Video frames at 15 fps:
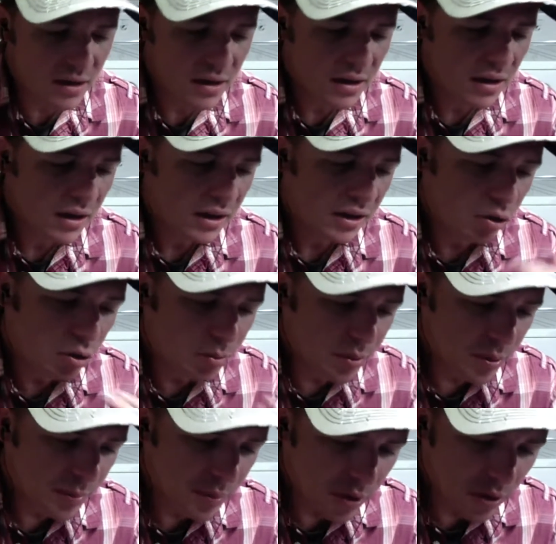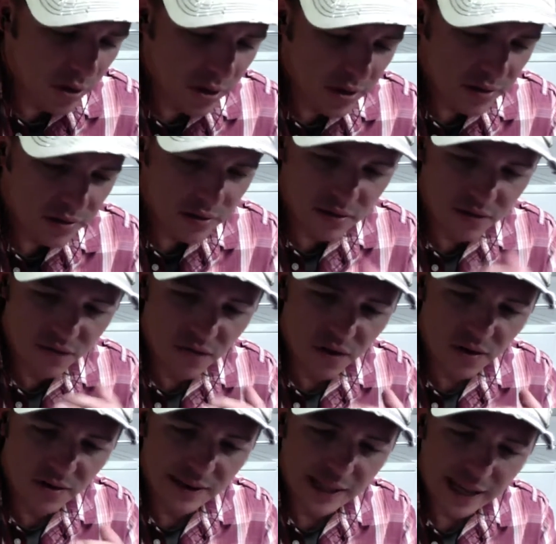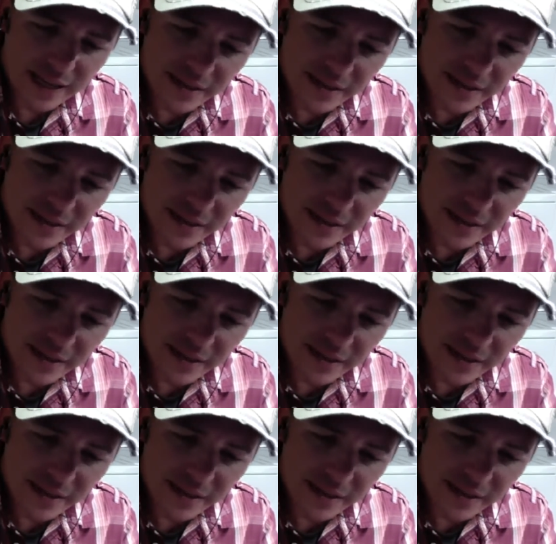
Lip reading: a little bit of bitterness. It's very light.